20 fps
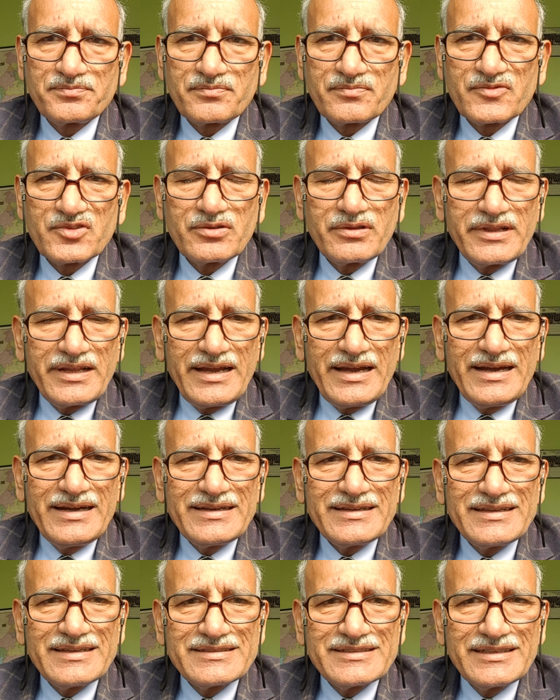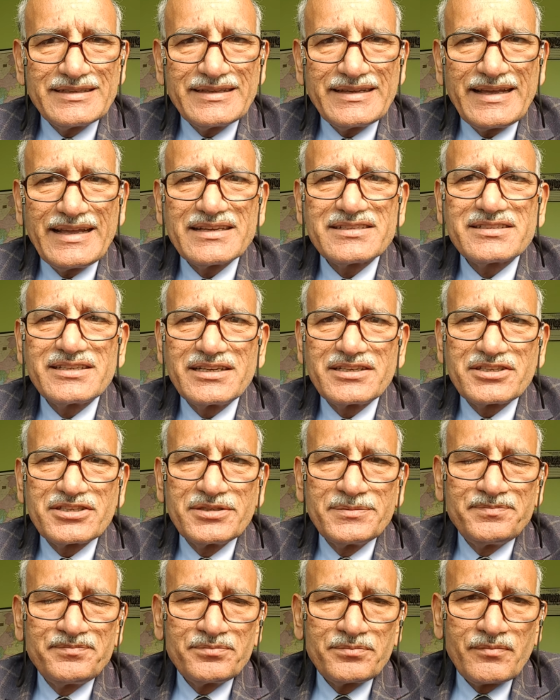So land is an asset
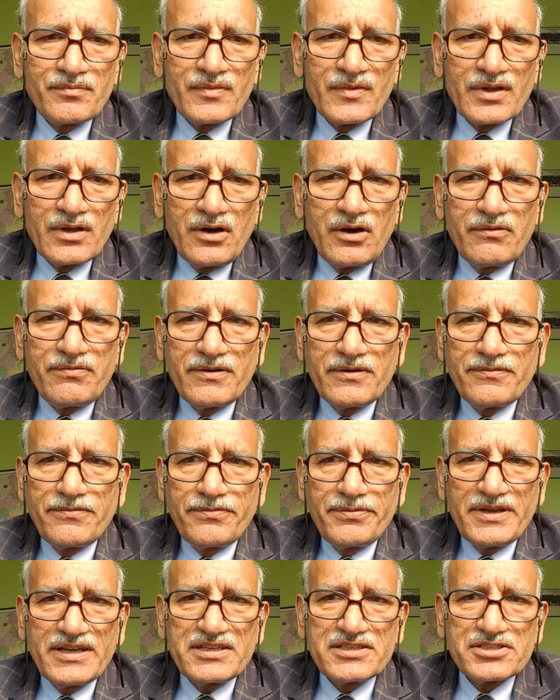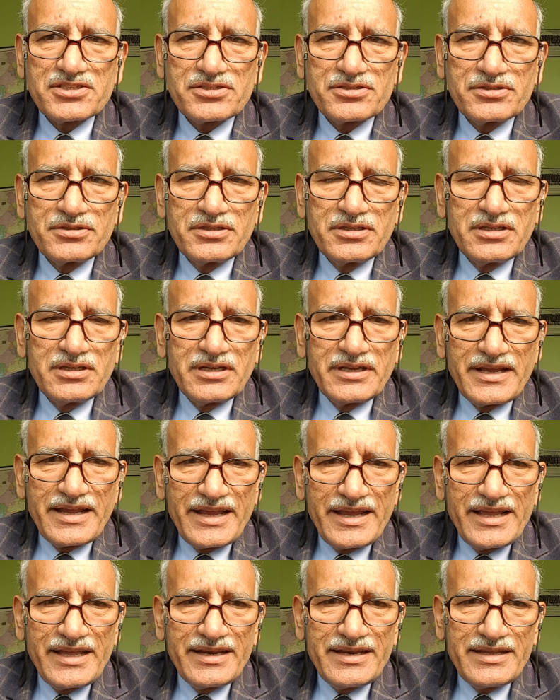of a fixed
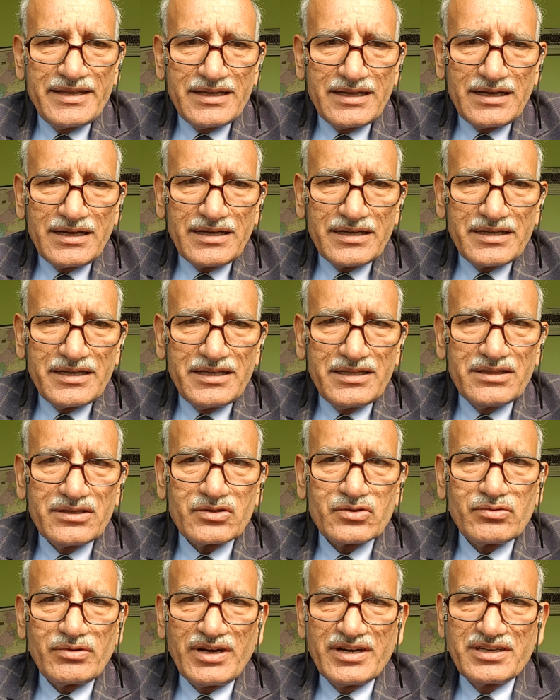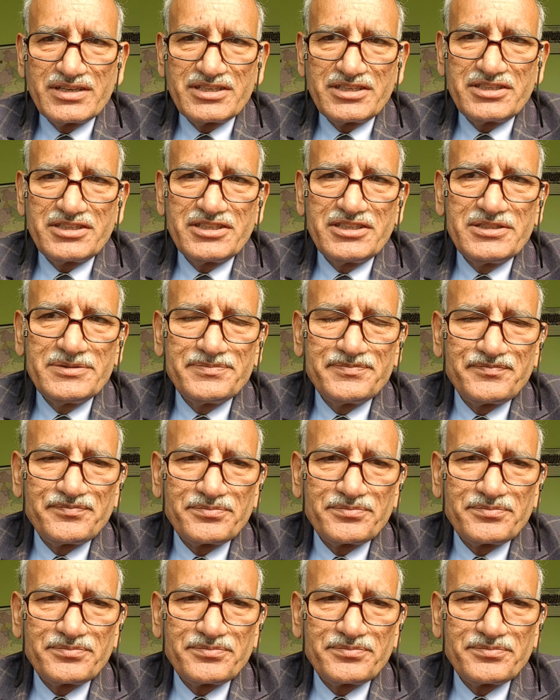area in quantity,